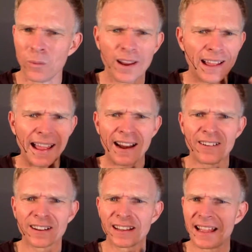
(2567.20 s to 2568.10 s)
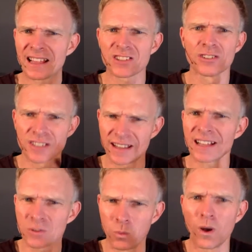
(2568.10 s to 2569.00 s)
We're arrogant assholes, and
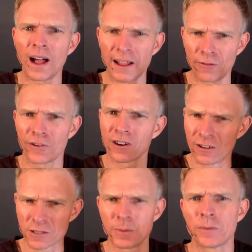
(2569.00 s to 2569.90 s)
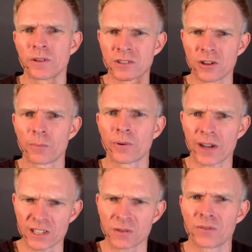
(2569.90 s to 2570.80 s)
that's why Afrikaans people got so
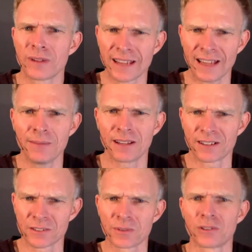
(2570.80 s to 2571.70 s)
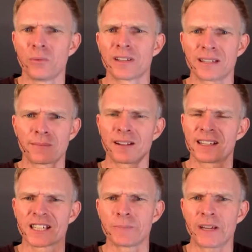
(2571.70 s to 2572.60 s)
oppressed when we came here, because we thought we're some kind of
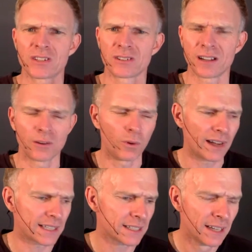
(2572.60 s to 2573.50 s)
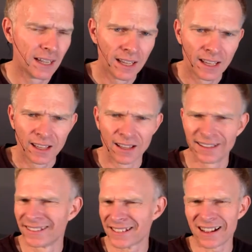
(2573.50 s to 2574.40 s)
special kind of white
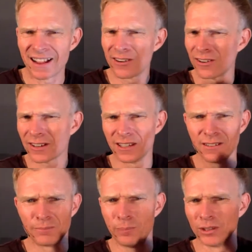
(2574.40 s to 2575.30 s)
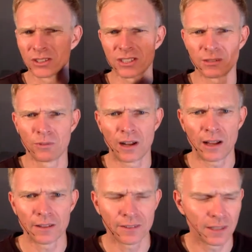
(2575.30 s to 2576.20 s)
in this hierarchy bullshit
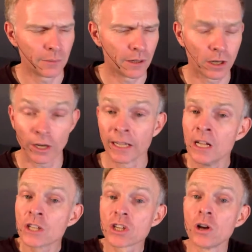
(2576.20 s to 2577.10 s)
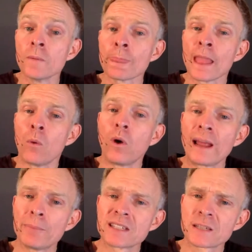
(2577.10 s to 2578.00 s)
thing we got going. So what
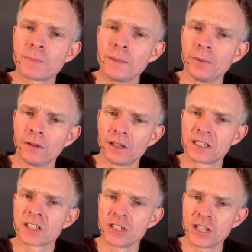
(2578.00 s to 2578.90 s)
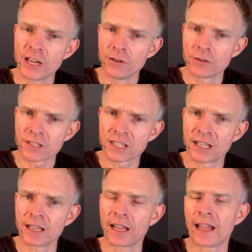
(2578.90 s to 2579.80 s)
happens is people are disingenuous, and
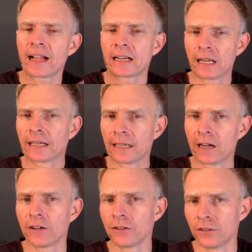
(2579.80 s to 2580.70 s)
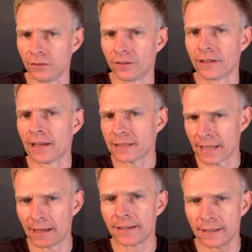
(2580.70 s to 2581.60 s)
then they act like they
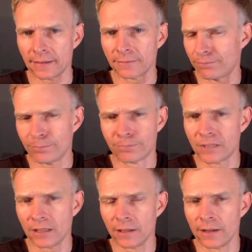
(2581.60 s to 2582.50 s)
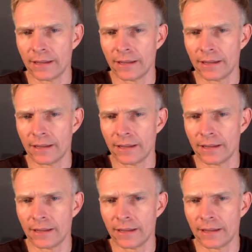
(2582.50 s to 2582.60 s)
say a little. They're